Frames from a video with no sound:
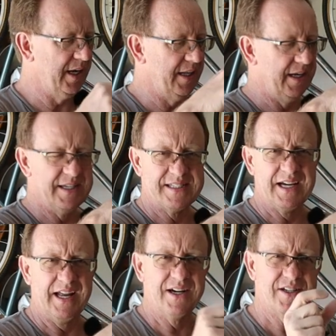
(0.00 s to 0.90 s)
and then
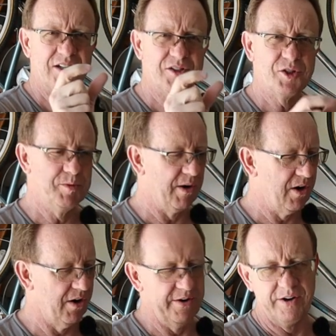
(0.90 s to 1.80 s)
inside here's a little tube of
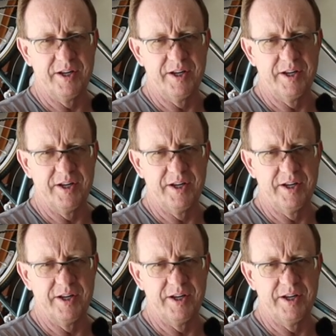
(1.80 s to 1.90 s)
hardener.